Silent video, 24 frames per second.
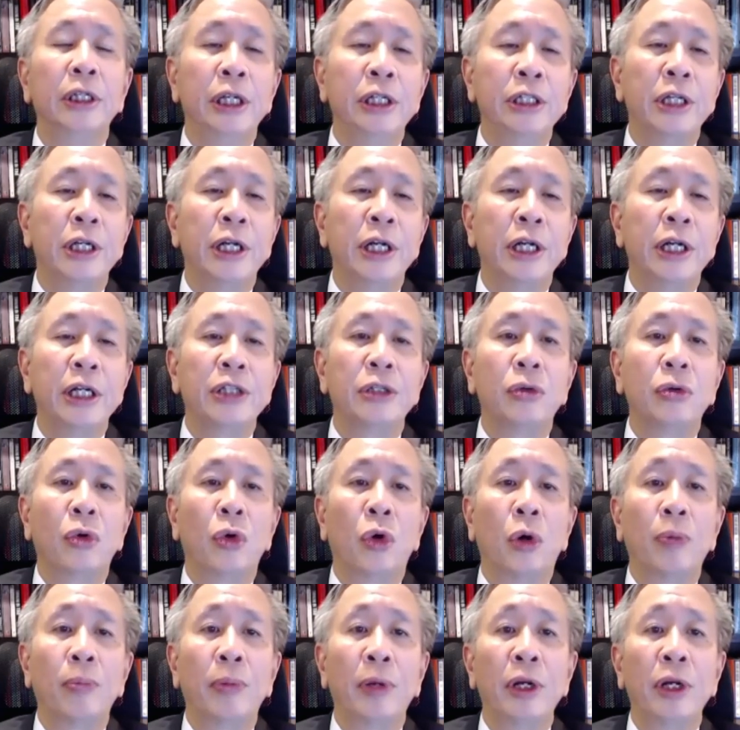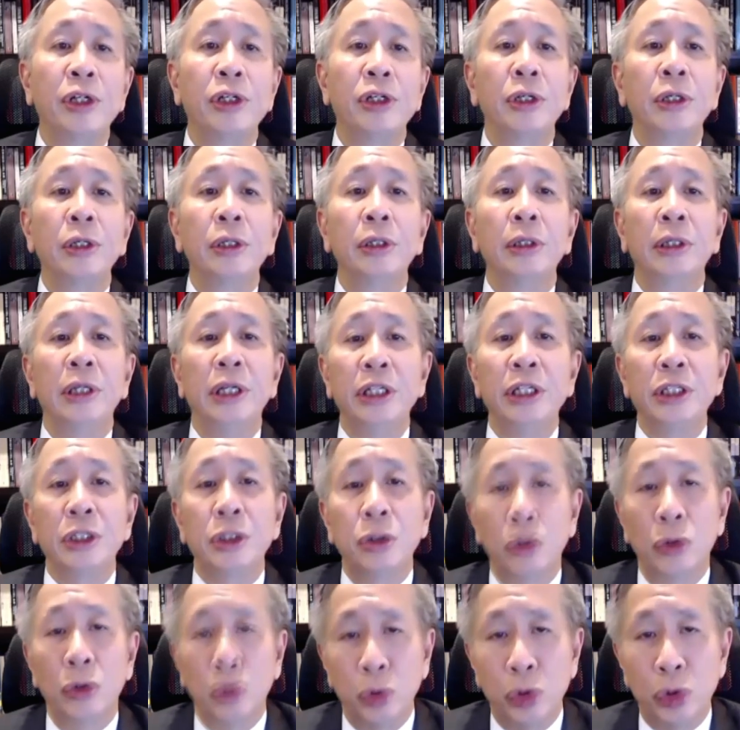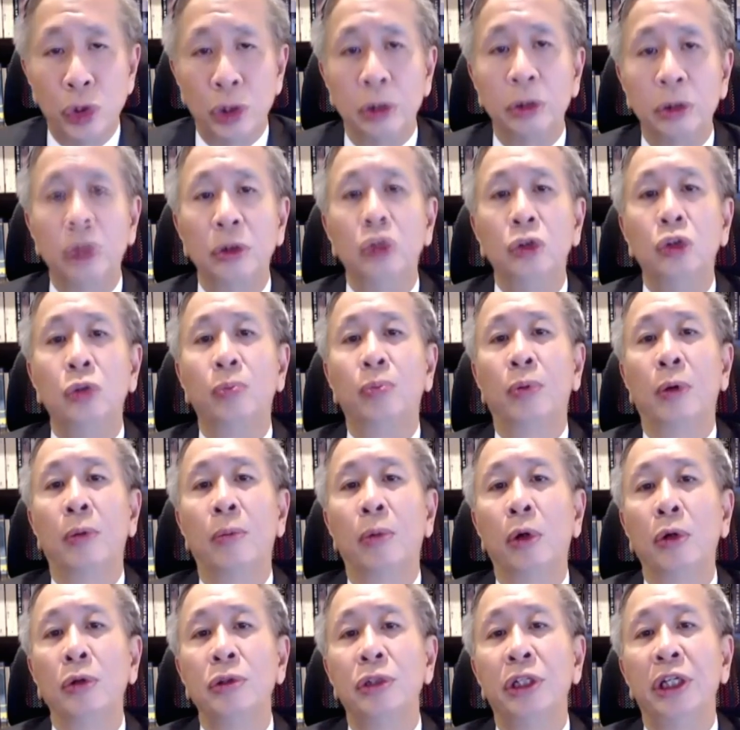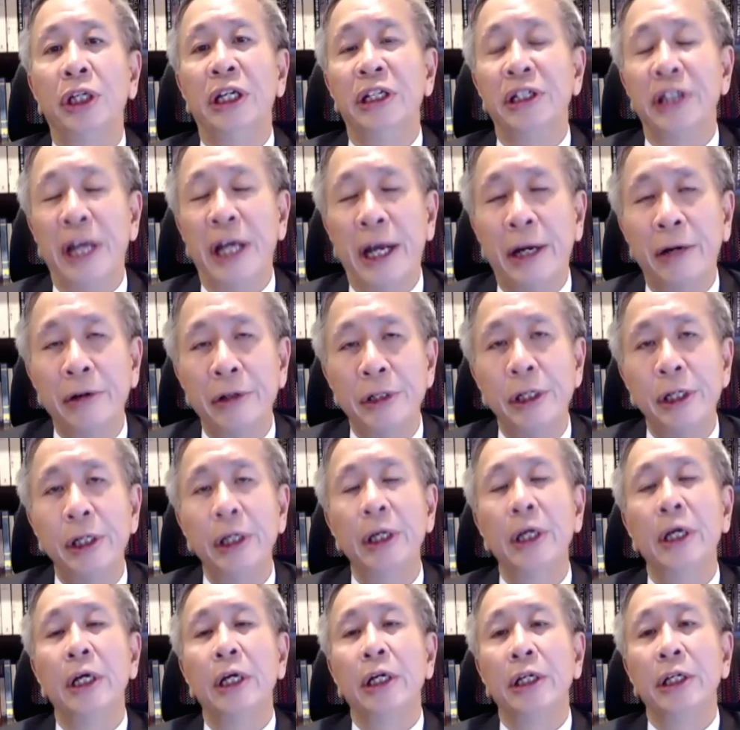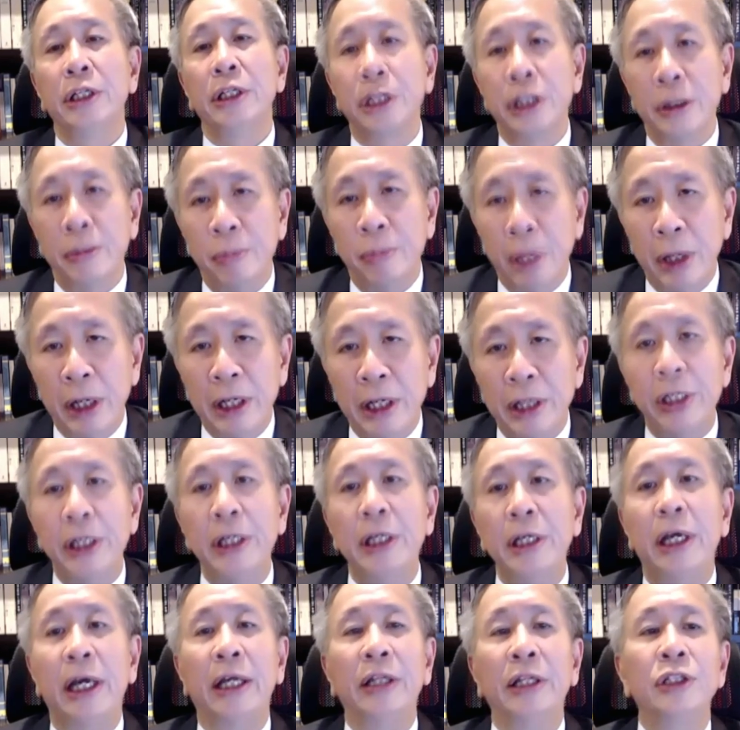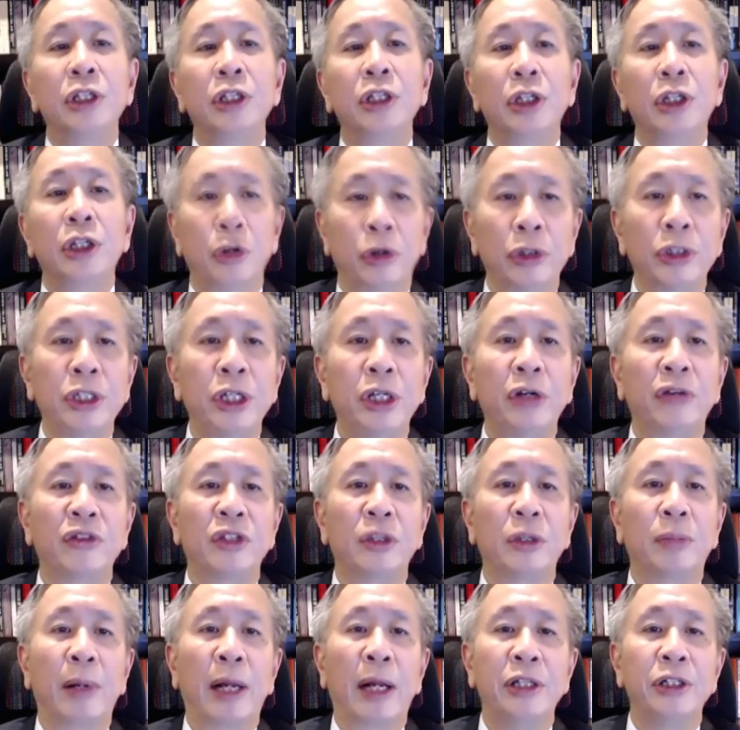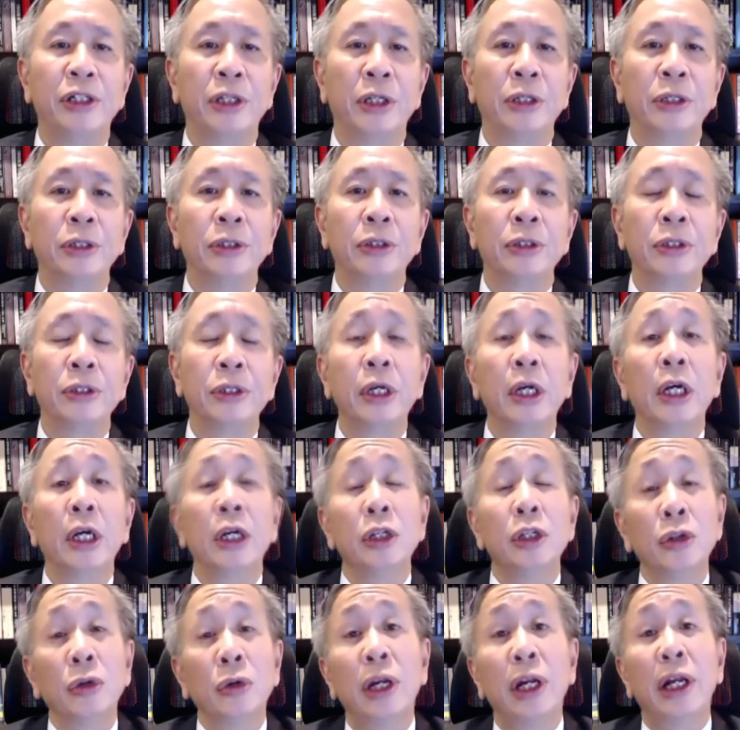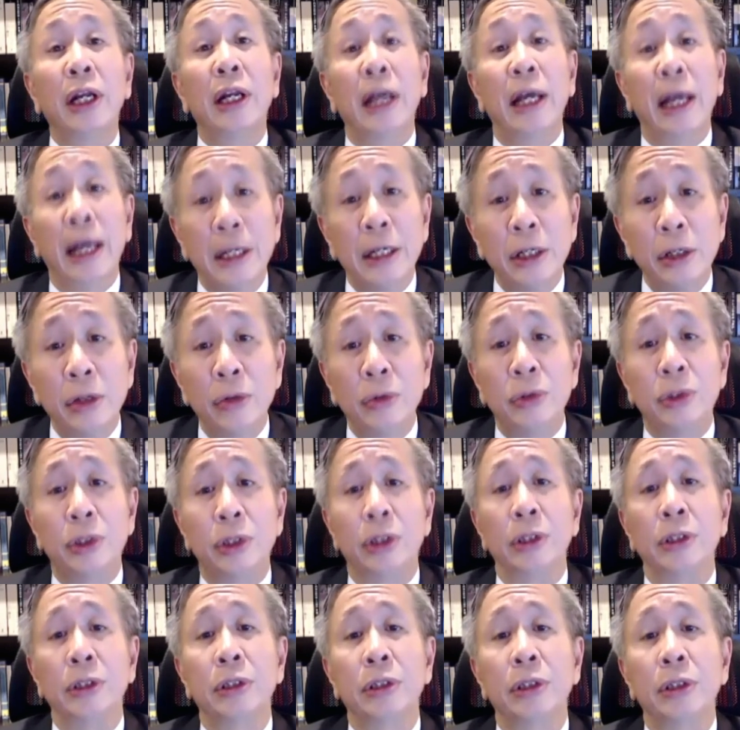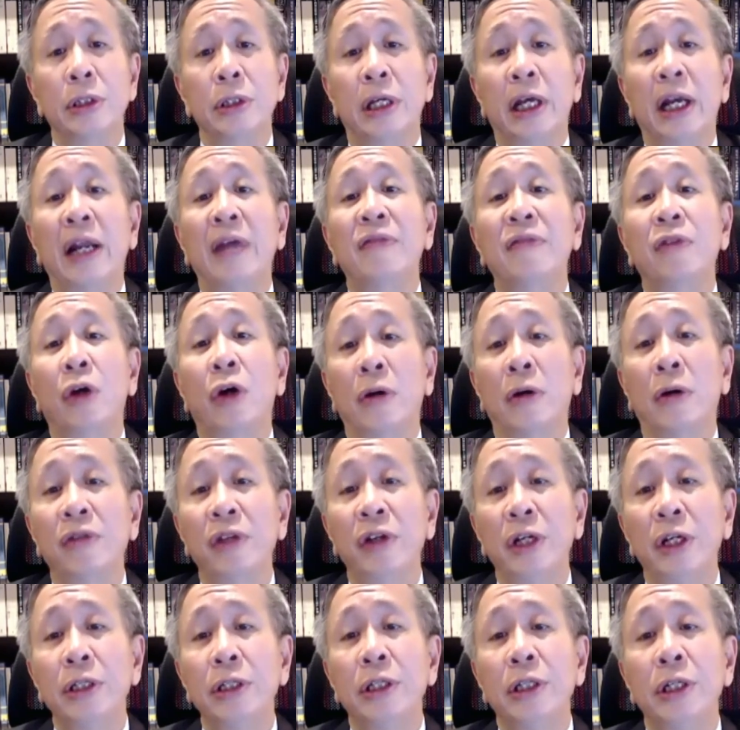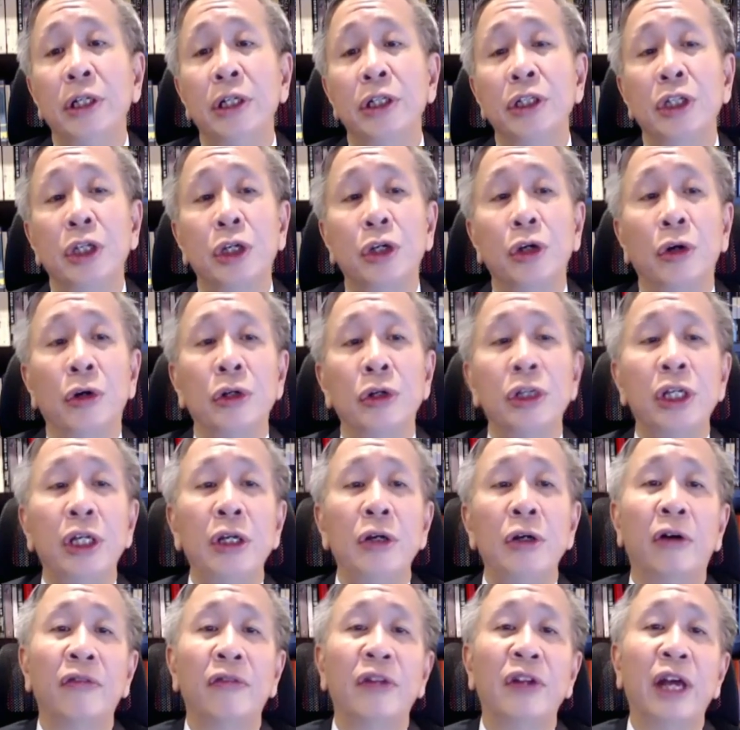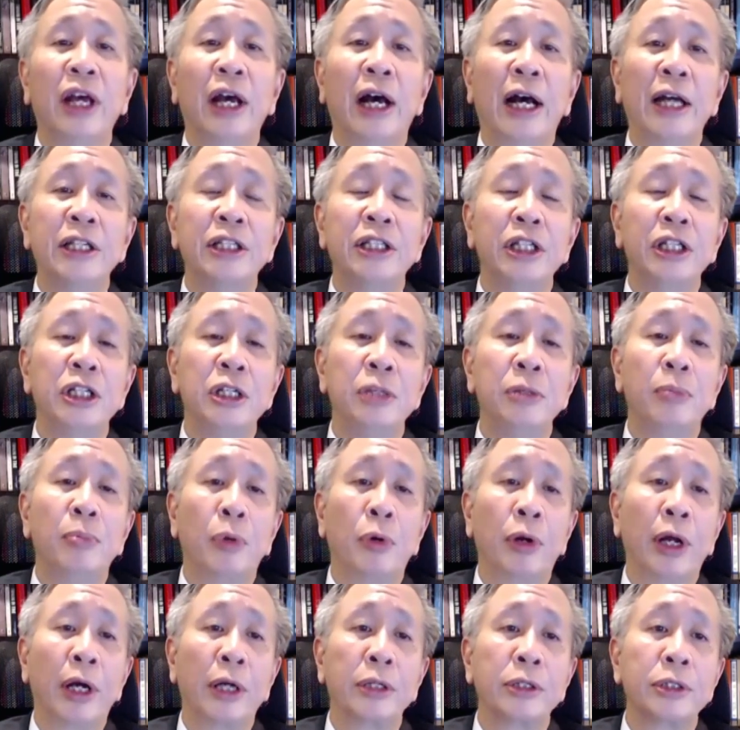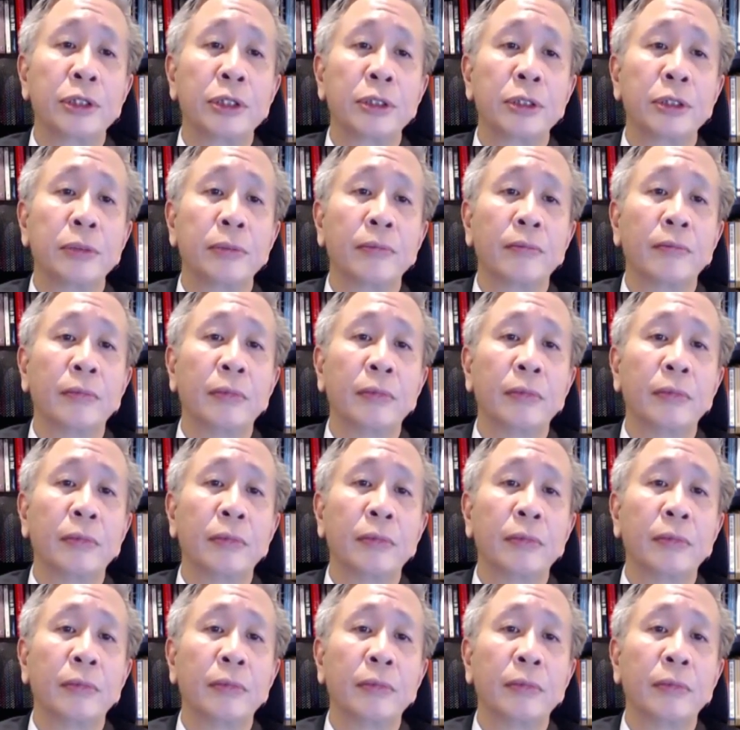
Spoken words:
International cooperation is crucial to promote the integrity, stability, and security of supply chains so that end users can have confidence in the security of their ICT products.